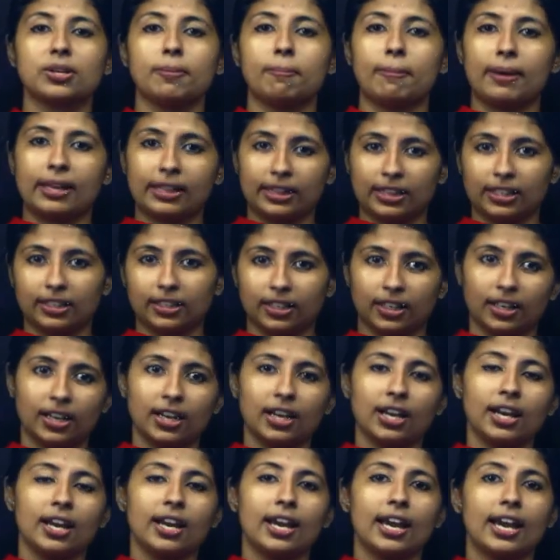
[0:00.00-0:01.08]
method,
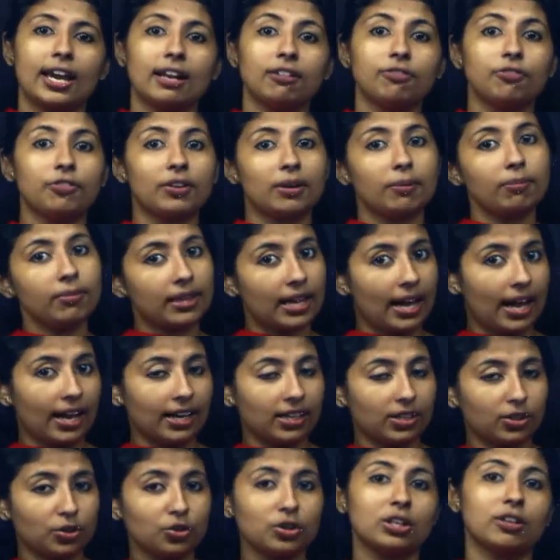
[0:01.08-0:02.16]
and from
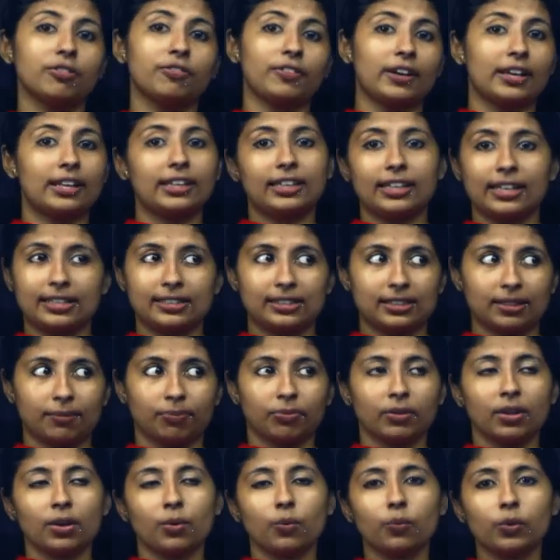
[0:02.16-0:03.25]
that you need to find the LCM.
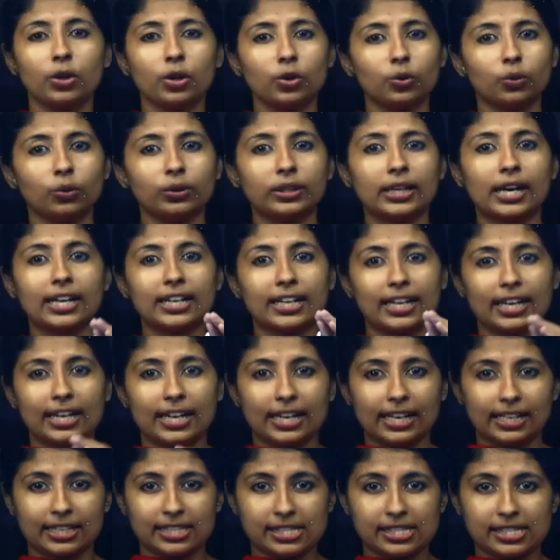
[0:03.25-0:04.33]
We know that
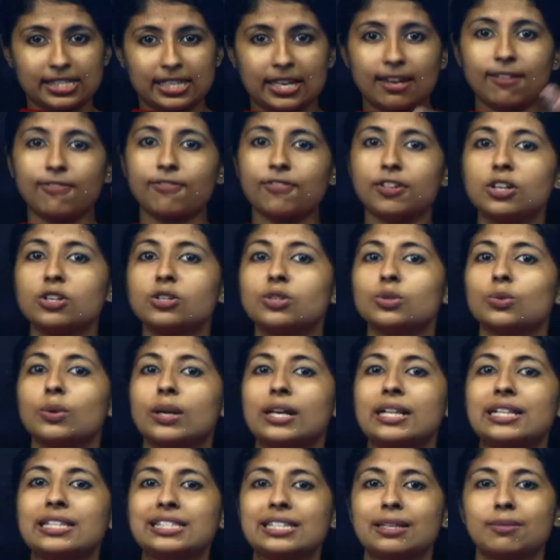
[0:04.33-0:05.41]
HCF into
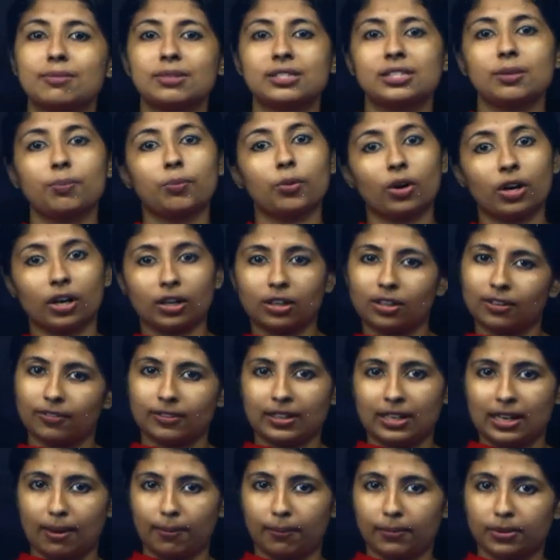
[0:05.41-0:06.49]
LCM is a product of
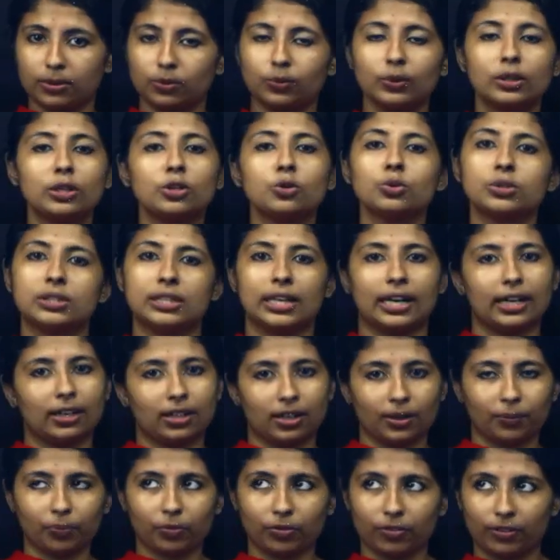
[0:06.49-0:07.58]
the numbers. We'll use
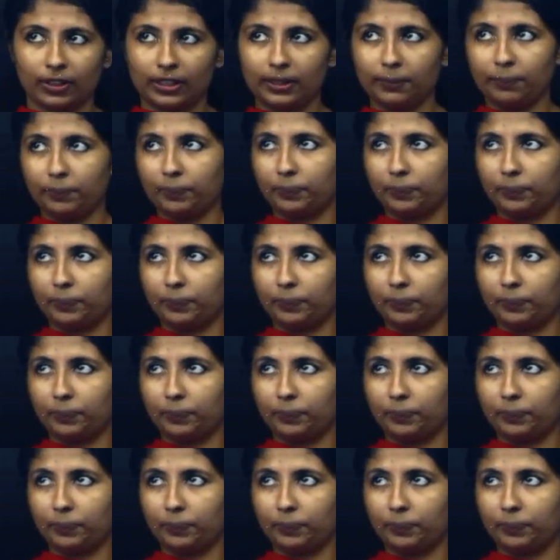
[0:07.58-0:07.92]
that. Fine.